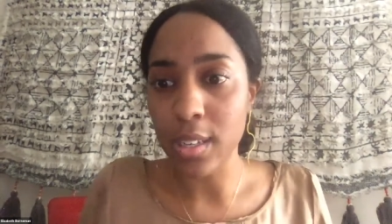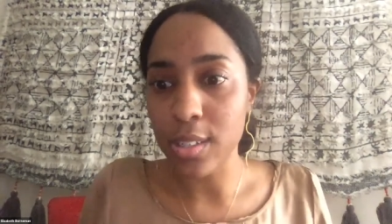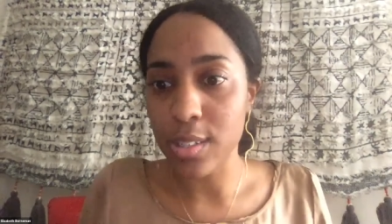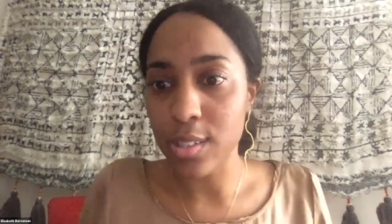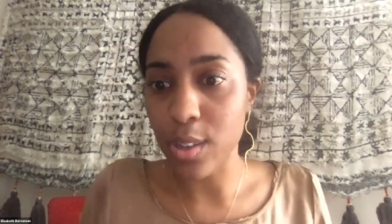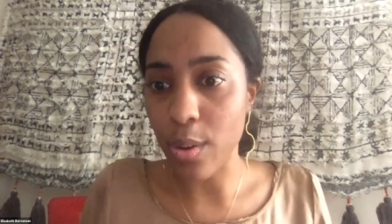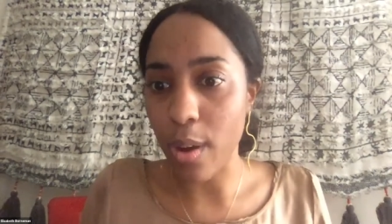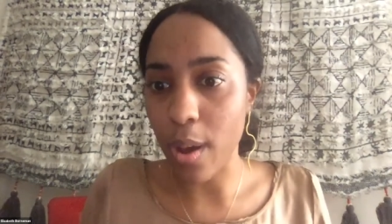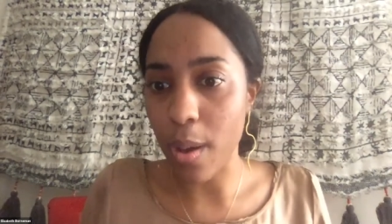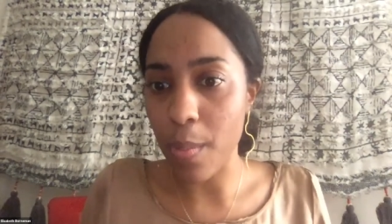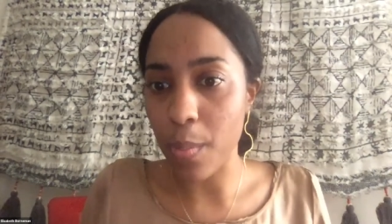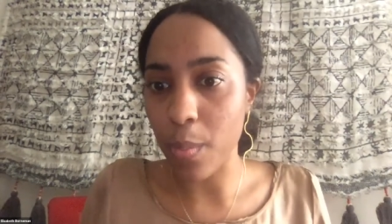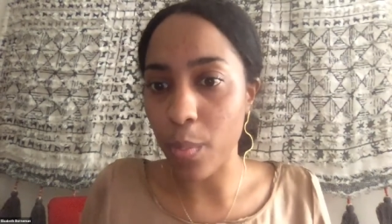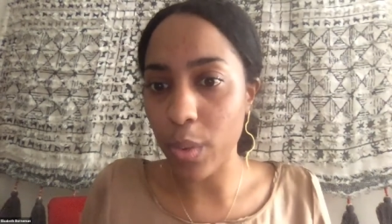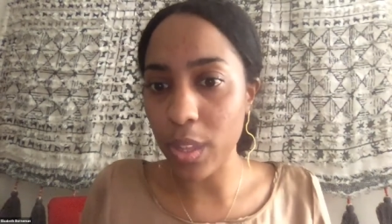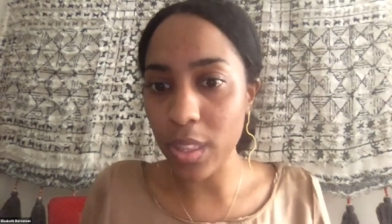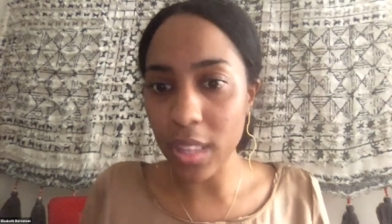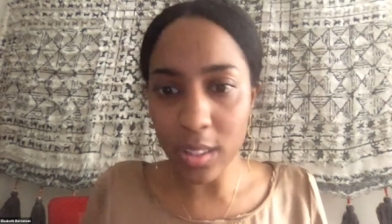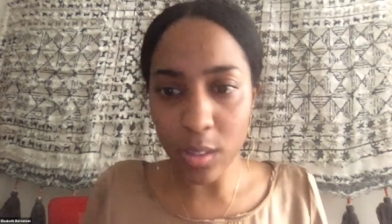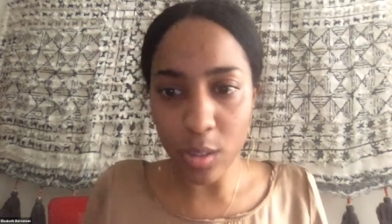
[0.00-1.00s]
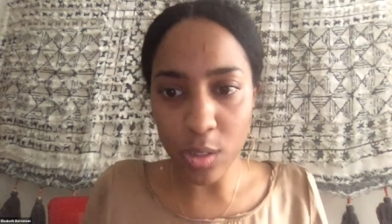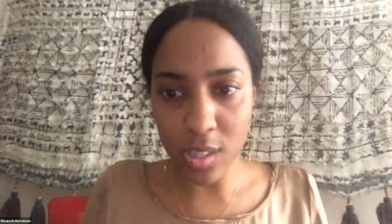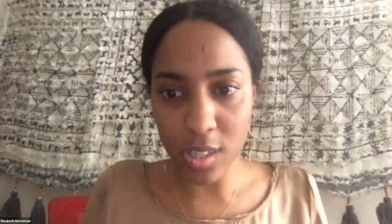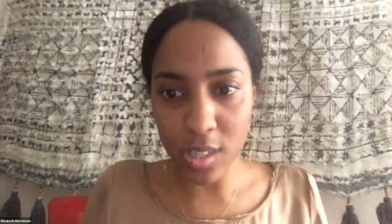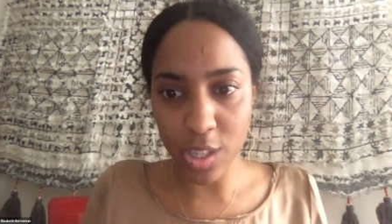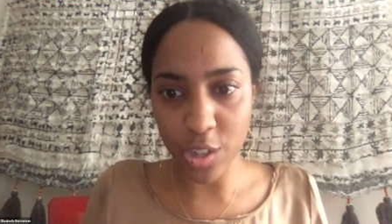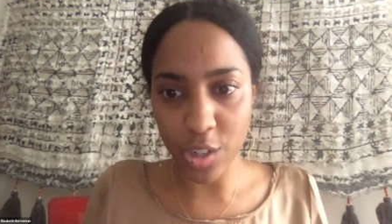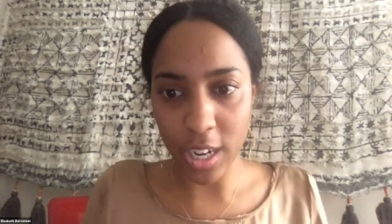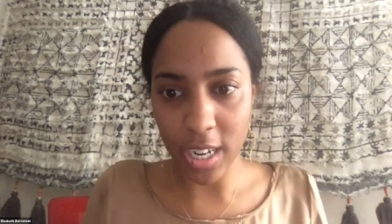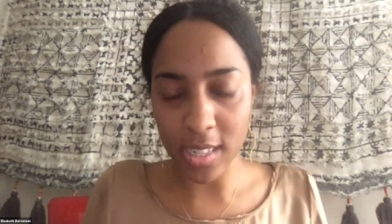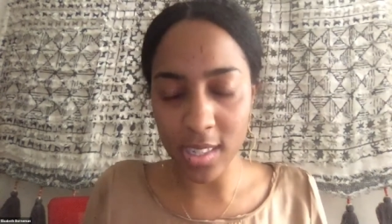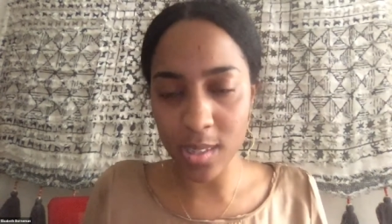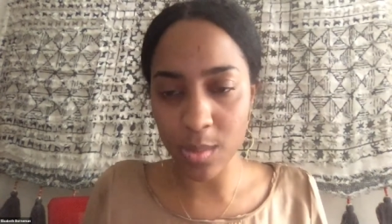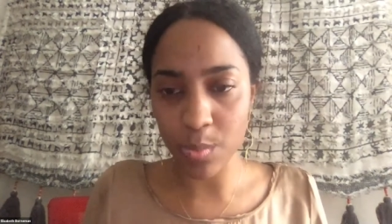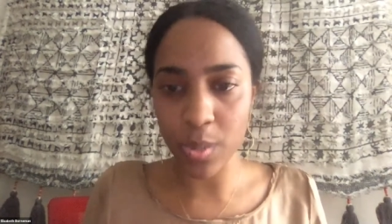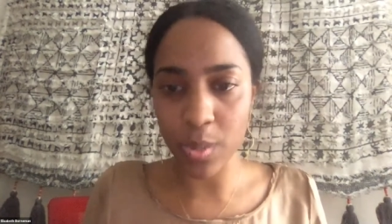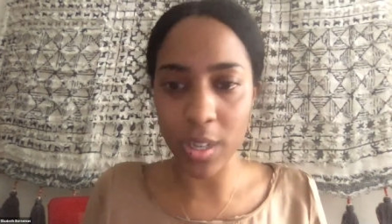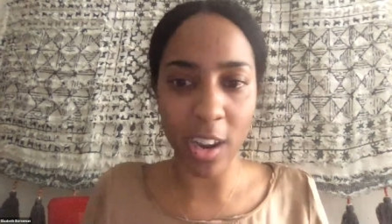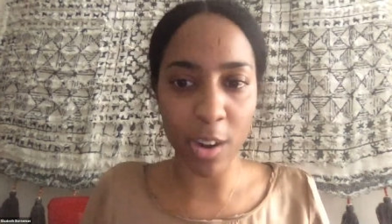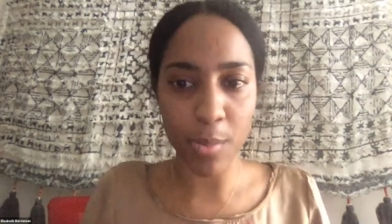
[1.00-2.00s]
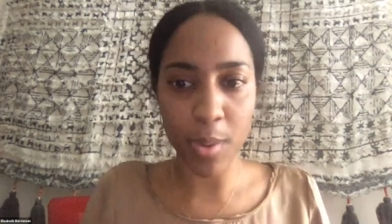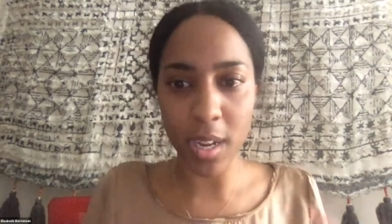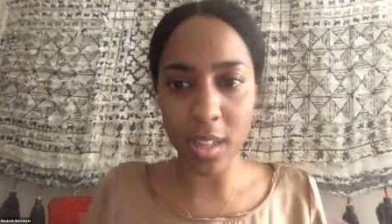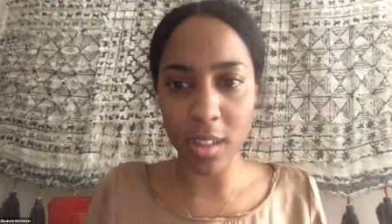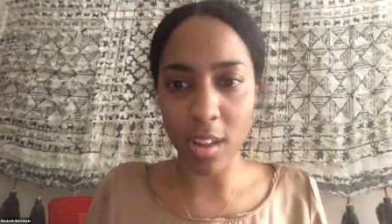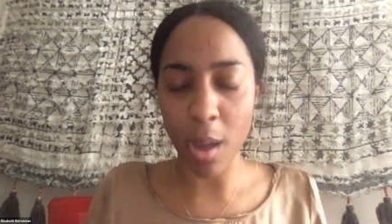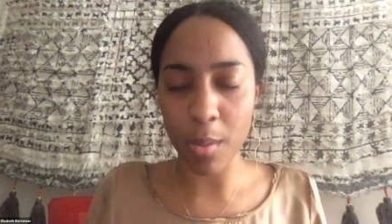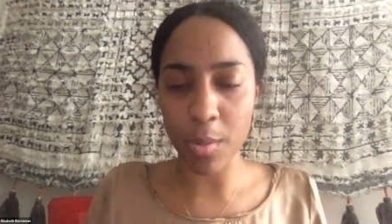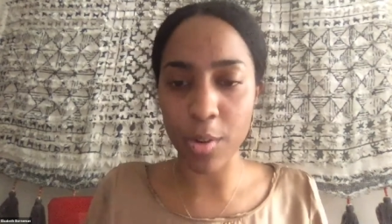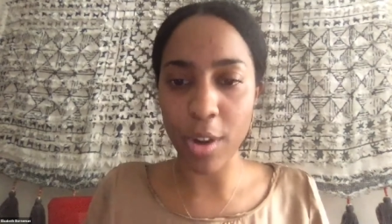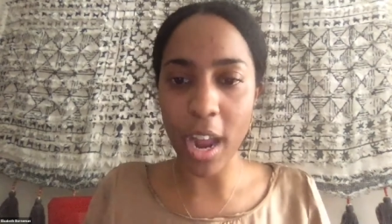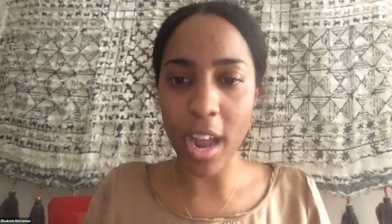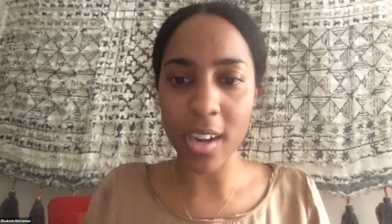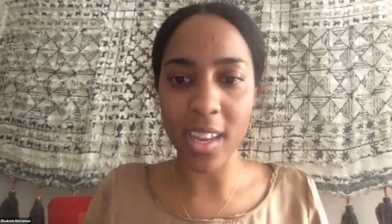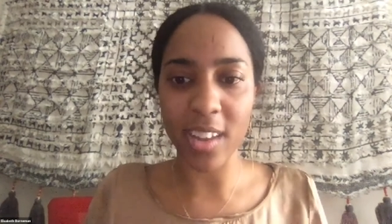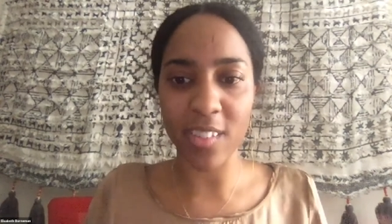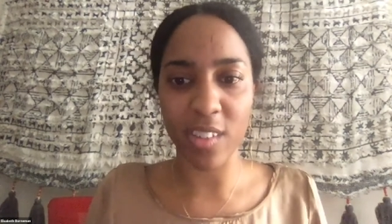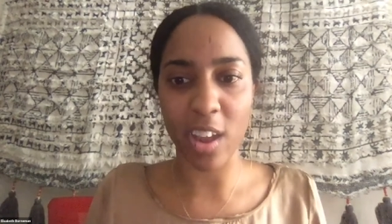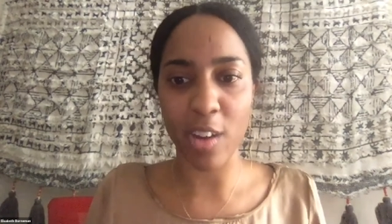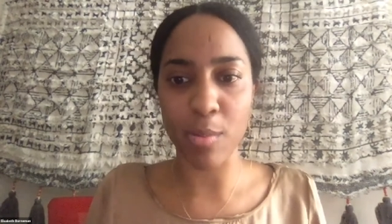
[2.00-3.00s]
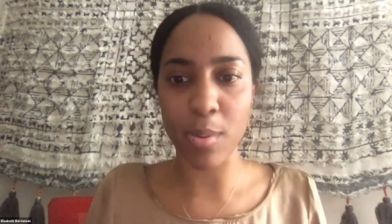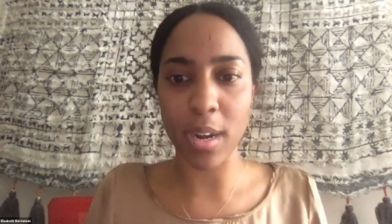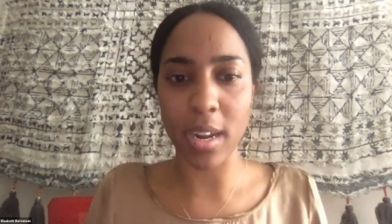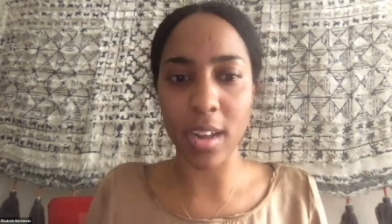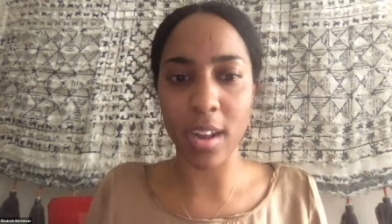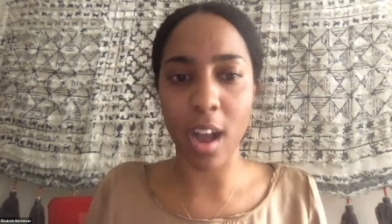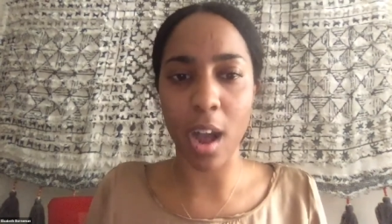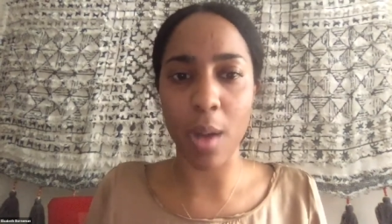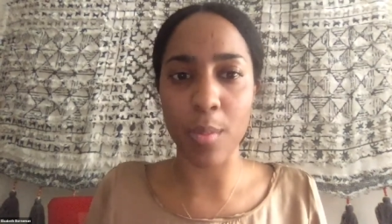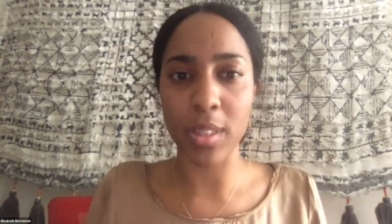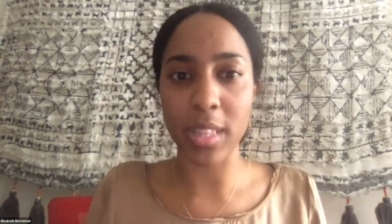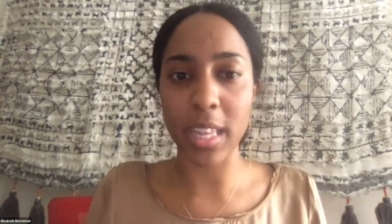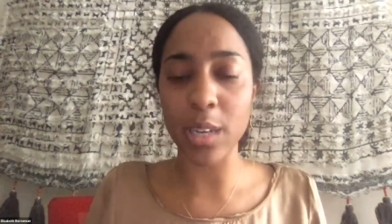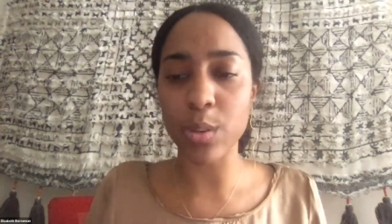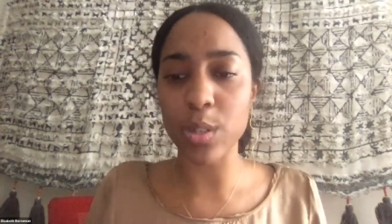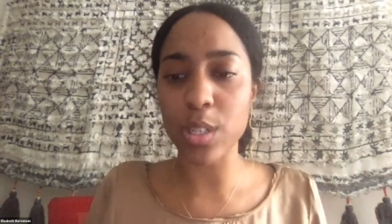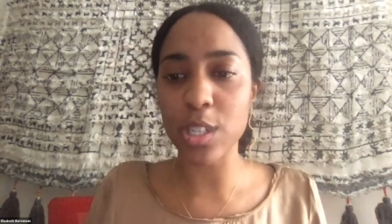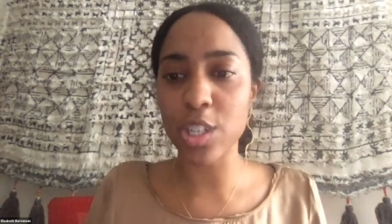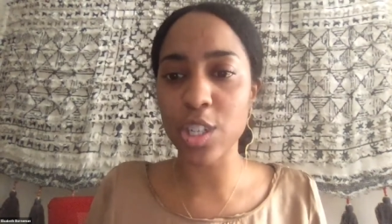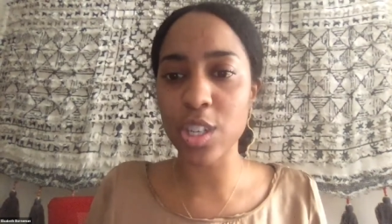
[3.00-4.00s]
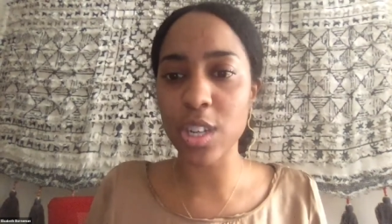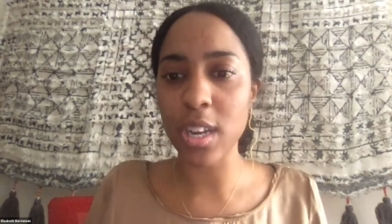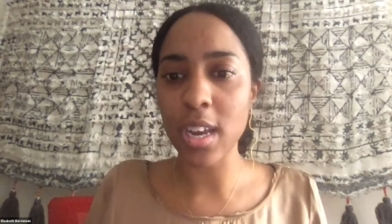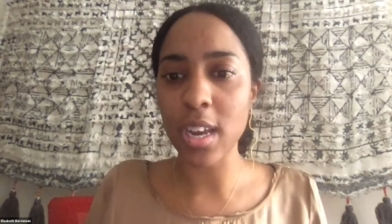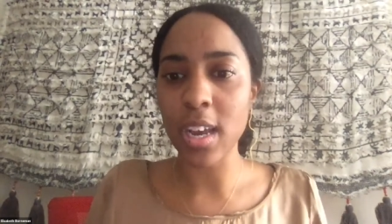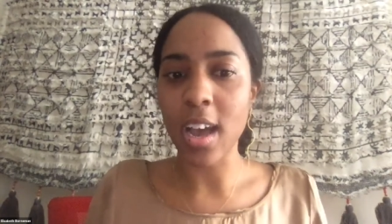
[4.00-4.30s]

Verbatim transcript: So um, we think those are the strengths, putting everybody on common ground, giving everybody a common language,